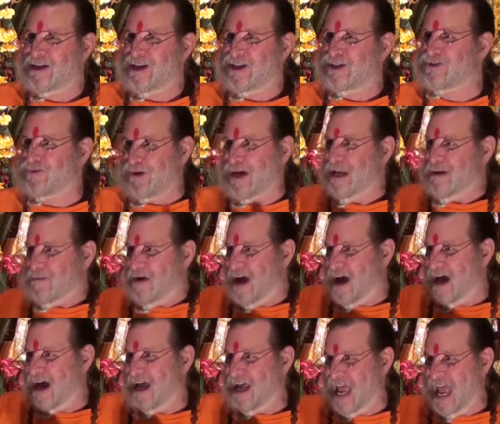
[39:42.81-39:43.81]
Shree
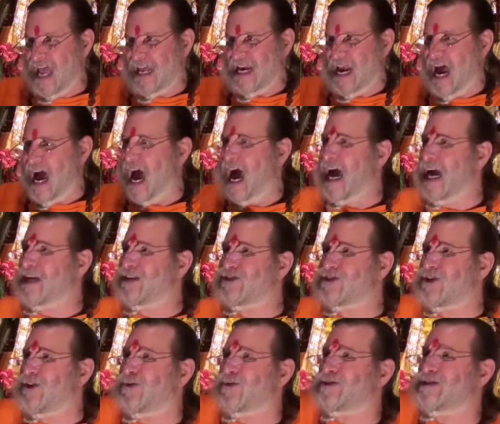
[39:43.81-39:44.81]
Maa and I
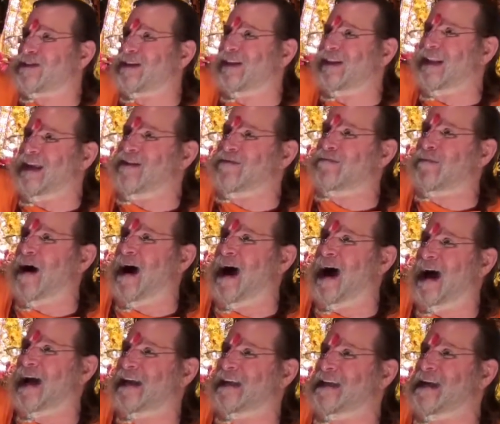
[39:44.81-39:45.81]
chose to leave
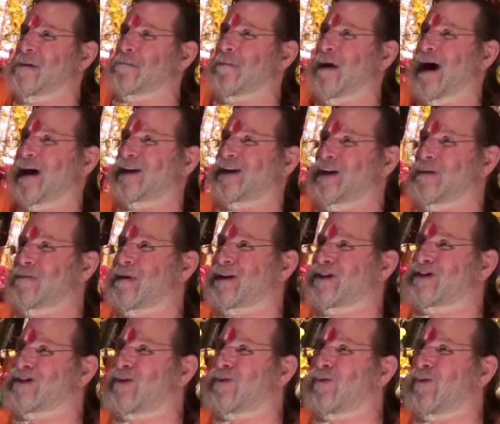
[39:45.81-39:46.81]
behind a
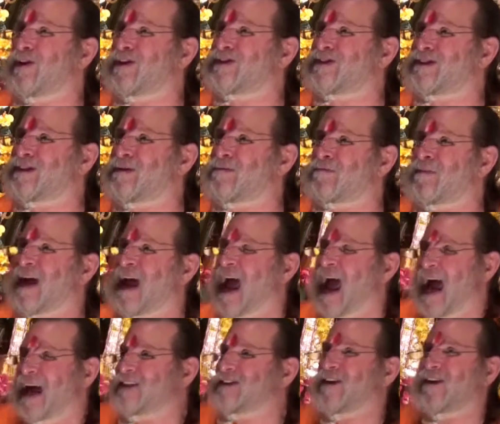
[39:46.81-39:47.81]
monument to wisdom
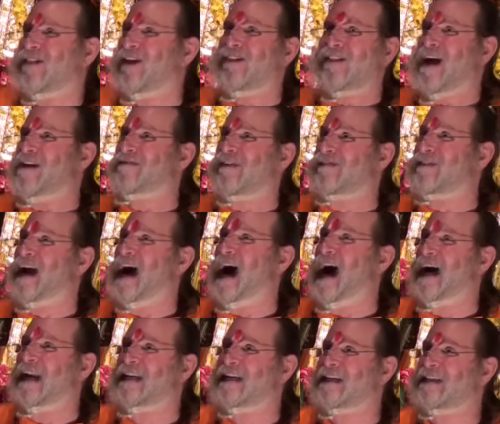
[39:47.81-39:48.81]
and to the love of
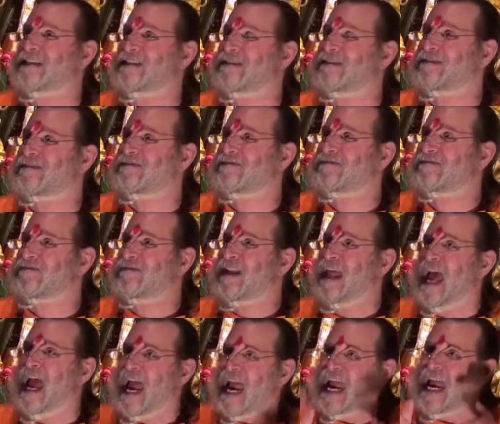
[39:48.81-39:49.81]
God.
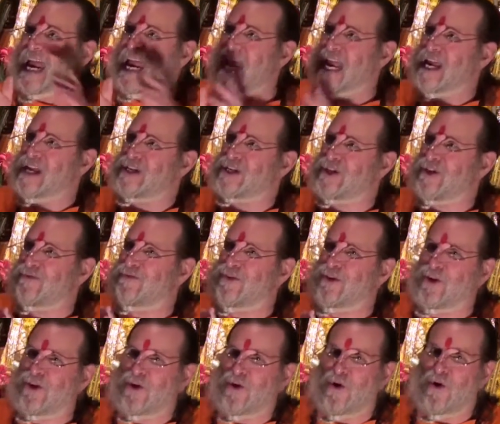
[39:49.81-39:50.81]
Each of
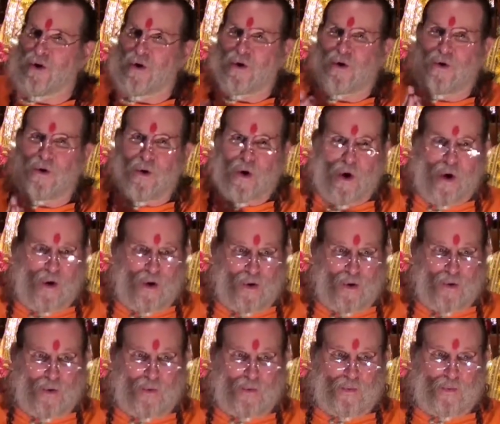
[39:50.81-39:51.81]
you
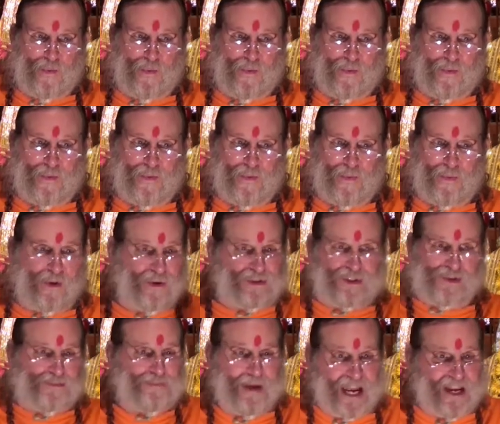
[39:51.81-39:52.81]
We'll
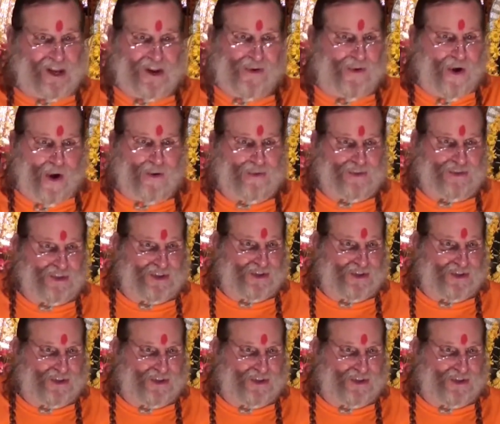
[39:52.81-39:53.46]
make your own